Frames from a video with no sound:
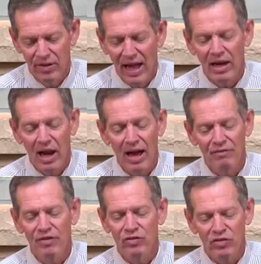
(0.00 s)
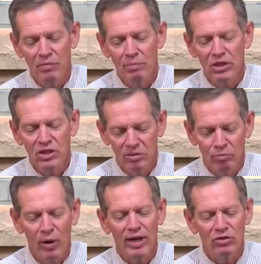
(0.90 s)
That life of
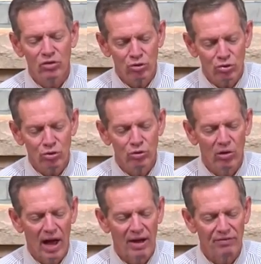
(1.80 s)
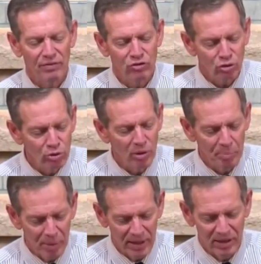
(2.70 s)
submission brings true life, true
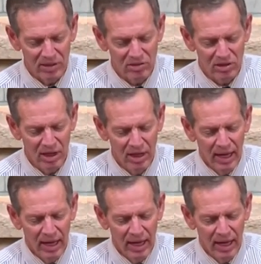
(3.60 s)
abundance.